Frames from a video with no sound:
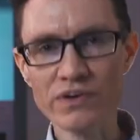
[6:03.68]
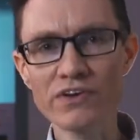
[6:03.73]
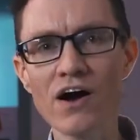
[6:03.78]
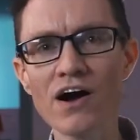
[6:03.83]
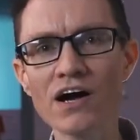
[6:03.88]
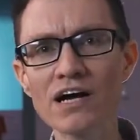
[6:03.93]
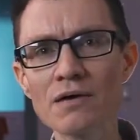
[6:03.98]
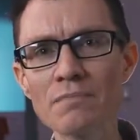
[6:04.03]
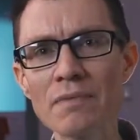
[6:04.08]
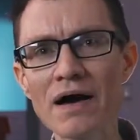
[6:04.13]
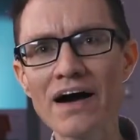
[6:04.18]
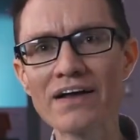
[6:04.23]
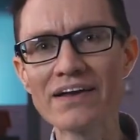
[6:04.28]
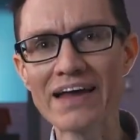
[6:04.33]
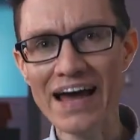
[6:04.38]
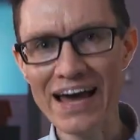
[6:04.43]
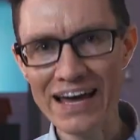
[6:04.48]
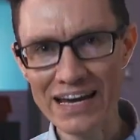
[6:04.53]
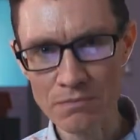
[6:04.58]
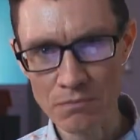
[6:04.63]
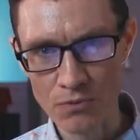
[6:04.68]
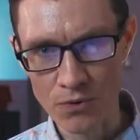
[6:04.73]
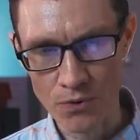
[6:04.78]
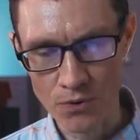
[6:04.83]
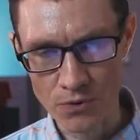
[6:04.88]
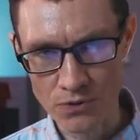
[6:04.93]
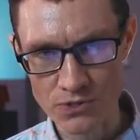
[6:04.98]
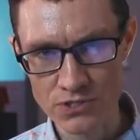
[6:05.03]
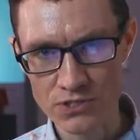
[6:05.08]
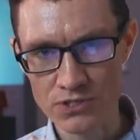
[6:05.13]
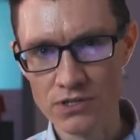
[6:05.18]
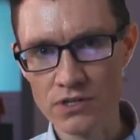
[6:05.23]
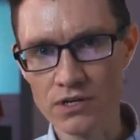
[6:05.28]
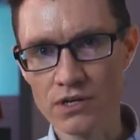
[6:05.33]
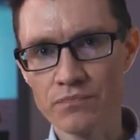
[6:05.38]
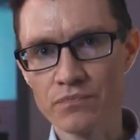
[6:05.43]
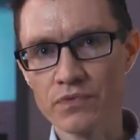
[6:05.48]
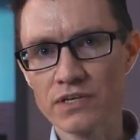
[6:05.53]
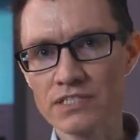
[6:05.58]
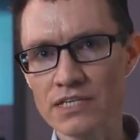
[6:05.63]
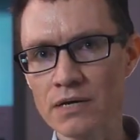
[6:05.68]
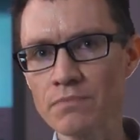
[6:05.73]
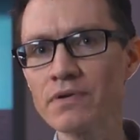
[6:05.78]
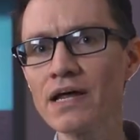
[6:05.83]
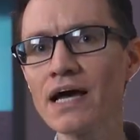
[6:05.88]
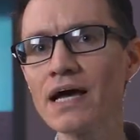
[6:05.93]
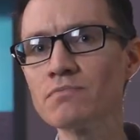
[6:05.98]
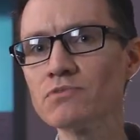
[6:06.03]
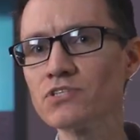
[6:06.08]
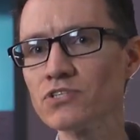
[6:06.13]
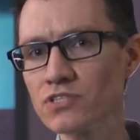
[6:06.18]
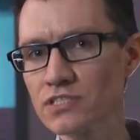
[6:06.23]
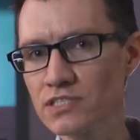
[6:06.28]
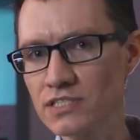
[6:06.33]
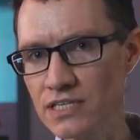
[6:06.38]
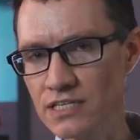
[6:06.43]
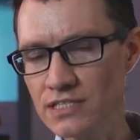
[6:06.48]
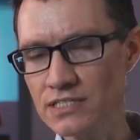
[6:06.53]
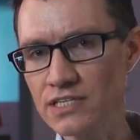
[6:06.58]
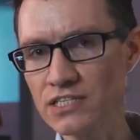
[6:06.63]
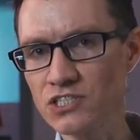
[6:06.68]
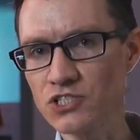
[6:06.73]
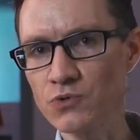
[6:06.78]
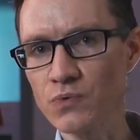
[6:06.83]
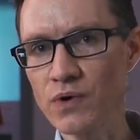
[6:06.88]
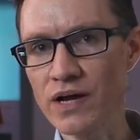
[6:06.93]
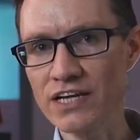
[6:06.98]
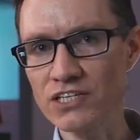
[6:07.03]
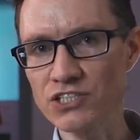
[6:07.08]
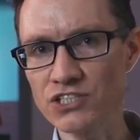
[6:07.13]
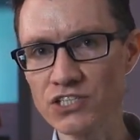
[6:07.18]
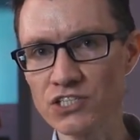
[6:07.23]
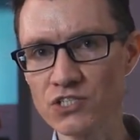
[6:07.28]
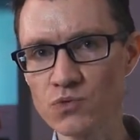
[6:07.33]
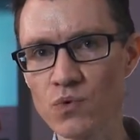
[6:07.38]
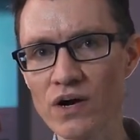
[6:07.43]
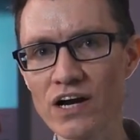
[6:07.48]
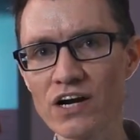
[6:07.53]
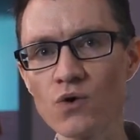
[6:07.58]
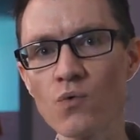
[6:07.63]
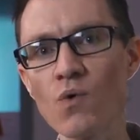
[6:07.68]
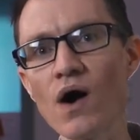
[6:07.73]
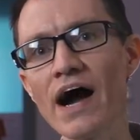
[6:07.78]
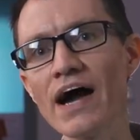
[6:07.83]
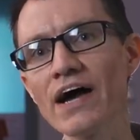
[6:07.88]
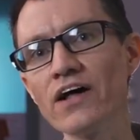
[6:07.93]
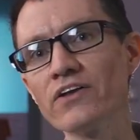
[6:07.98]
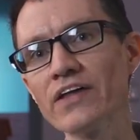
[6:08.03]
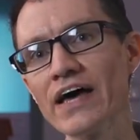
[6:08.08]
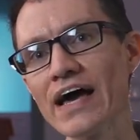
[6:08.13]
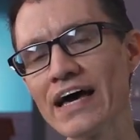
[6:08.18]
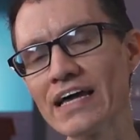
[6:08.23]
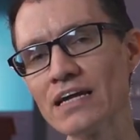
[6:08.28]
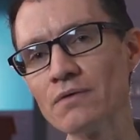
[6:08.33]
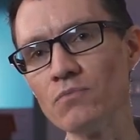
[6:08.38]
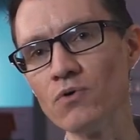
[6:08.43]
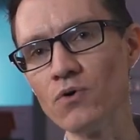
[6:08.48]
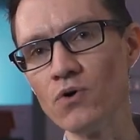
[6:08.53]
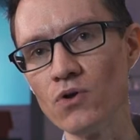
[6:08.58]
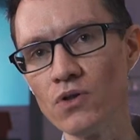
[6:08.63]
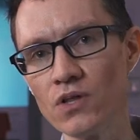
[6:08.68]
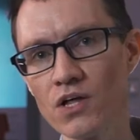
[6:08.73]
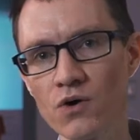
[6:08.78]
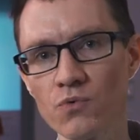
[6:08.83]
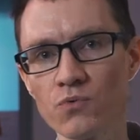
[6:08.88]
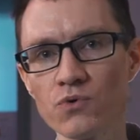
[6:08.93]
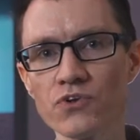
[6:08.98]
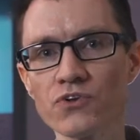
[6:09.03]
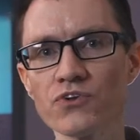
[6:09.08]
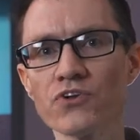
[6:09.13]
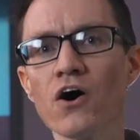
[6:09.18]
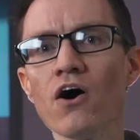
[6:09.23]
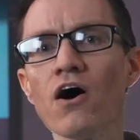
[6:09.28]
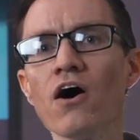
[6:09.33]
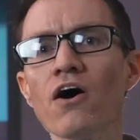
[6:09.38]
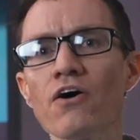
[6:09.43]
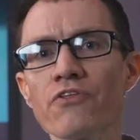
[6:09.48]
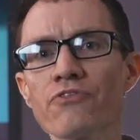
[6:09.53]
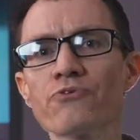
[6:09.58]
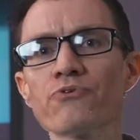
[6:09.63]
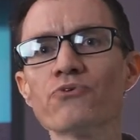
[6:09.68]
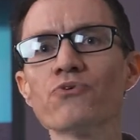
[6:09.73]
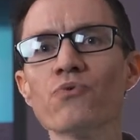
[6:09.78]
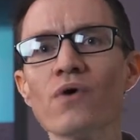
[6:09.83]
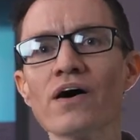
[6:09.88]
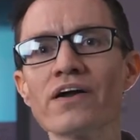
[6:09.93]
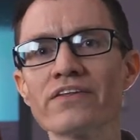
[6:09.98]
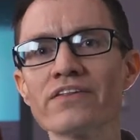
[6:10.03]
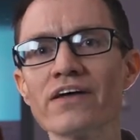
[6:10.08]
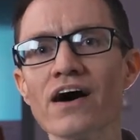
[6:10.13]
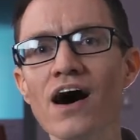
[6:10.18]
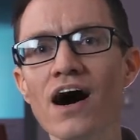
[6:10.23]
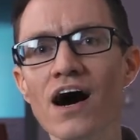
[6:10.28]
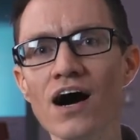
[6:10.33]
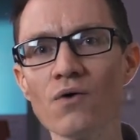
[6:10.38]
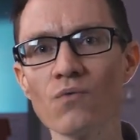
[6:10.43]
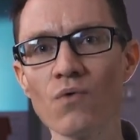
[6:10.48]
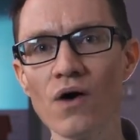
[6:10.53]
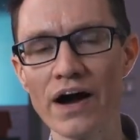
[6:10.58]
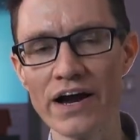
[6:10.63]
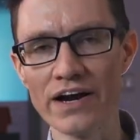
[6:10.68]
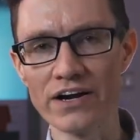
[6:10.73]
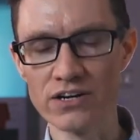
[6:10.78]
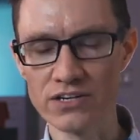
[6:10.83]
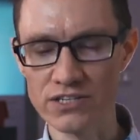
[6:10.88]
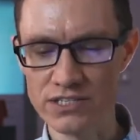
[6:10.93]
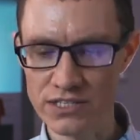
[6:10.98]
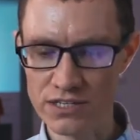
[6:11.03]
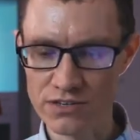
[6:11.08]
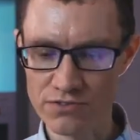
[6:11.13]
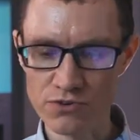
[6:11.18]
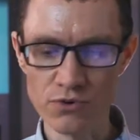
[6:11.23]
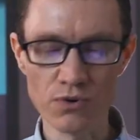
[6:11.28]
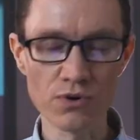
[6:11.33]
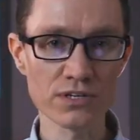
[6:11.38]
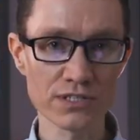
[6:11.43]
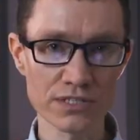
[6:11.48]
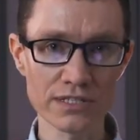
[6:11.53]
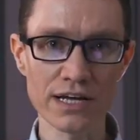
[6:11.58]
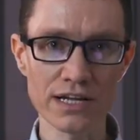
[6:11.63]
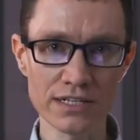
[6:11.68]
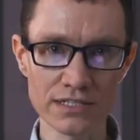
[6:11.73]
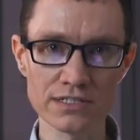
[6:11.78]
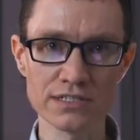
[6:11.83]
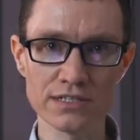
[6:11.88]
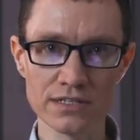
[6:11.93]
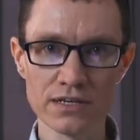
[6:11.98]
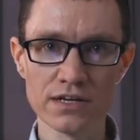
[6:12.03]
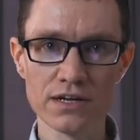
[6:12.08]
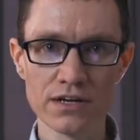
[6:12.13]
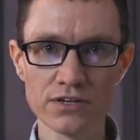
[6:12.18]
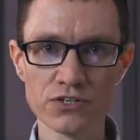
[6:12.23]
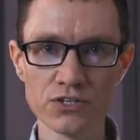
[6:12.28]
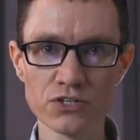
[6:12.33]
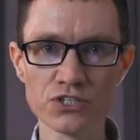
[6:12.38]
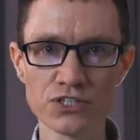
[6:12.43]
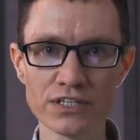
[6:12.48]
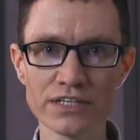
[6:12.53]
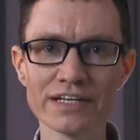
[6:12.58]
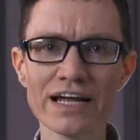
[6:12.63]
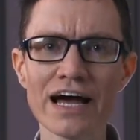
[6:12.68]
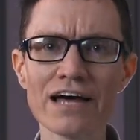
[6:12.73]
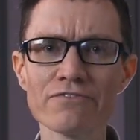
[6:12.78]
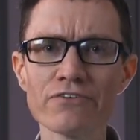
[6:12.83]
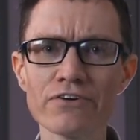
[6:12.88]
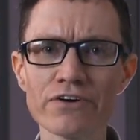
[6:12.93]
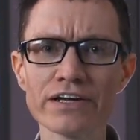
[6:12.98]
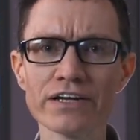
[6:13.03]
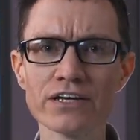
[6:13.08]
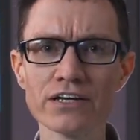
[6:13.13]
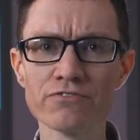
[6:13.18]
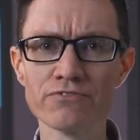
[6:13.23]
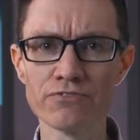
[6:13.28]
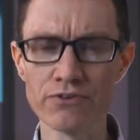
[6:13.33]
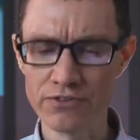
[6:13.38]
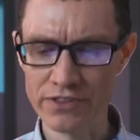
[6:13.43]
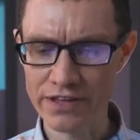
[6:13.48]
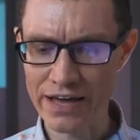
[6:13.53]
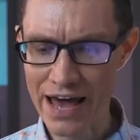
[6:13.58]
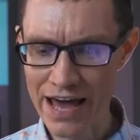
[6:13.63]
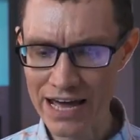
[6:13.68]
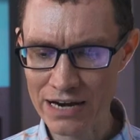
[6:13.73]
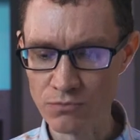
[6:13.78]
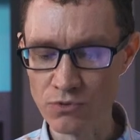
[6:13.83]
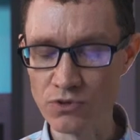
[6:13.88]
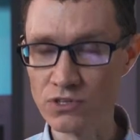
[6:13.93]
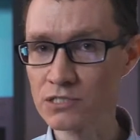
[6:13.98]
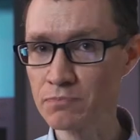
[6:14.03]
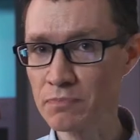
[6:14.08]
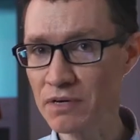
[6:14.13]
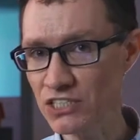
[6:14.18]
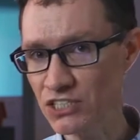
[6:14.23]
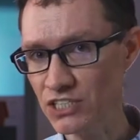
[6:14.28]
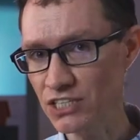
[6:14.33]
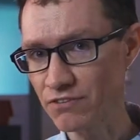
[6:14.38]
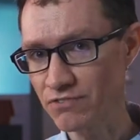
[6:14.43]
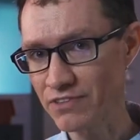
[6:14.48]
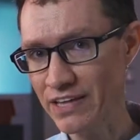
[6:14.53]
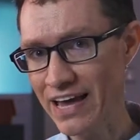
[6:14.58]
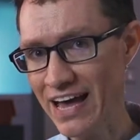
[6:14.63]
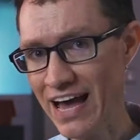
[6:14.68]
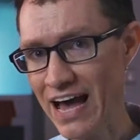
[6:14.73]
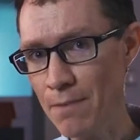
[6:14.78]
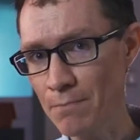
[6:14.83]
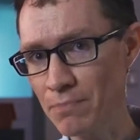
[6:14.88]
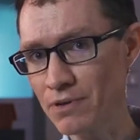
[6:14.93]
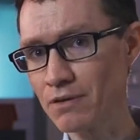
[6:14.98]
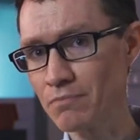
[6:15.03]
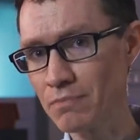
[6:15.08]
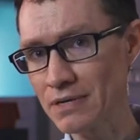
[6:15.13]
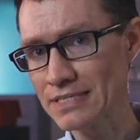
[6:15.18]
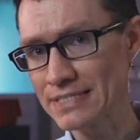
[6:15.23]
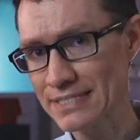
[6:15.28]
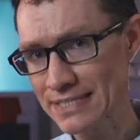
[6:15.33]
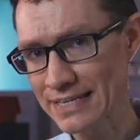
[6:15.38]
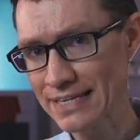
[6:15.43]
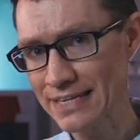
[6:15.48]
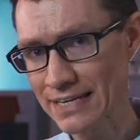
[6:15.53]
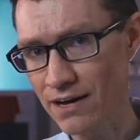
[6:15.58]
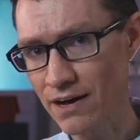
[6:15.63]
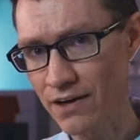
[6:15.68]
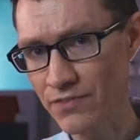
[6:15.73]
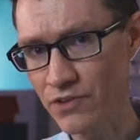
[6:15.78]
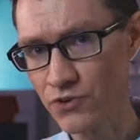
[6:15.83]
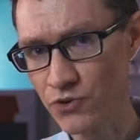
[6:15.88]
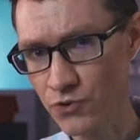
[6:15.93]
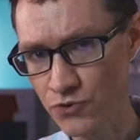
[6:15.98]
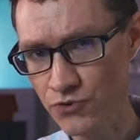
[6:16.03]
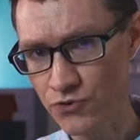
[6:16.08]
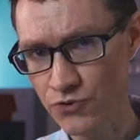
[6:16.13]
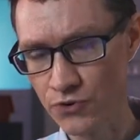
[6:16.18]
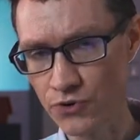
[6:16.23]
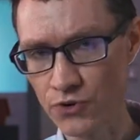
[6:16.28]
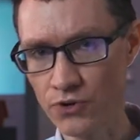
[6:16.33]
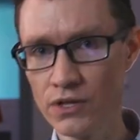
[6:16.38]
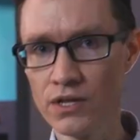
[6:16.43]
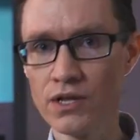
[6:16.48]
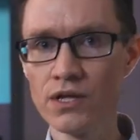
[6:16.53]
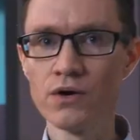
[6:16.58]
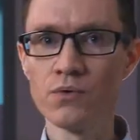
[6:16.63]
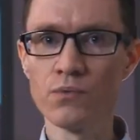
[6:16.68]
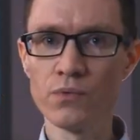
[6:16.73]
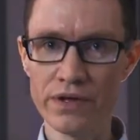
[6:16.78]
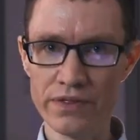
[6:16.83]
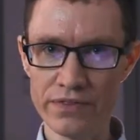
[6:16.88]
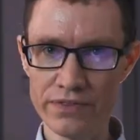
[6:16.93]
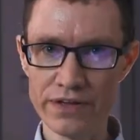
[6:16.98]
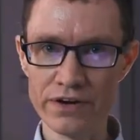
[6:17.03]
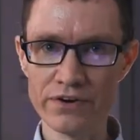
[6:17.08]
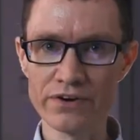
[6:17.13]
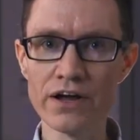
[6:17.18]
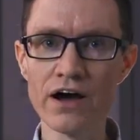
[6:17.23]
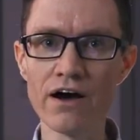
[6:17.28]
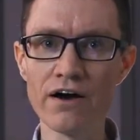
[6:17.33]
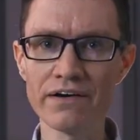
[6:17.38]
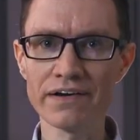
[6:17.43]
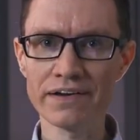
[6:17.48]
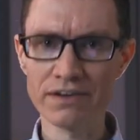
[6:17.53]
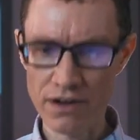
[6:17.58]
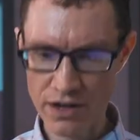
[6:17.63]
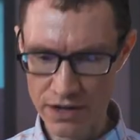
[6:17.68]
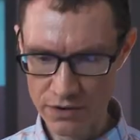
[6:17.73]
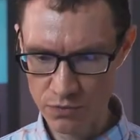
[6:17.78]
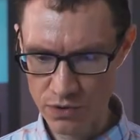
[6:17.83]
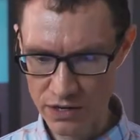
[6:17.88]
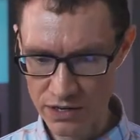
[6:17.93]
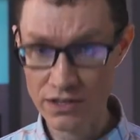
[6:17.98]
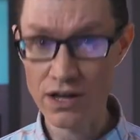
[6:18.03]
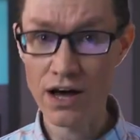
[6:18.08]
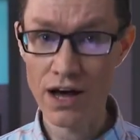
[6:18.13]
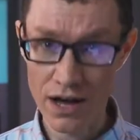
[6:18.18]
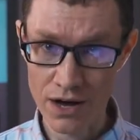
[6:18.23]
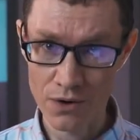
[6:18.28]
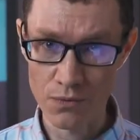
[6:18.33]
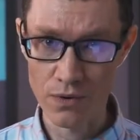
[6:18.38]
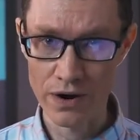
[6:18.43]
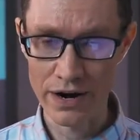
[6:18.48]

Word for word: we talk about animals, Sometimes you'll see situations where a wild animal will gnaw through one of the hot wires, and of course that's usually not very good for the animal, especially if they happen to be sitting on the neutral when they're gnawing on one of the hot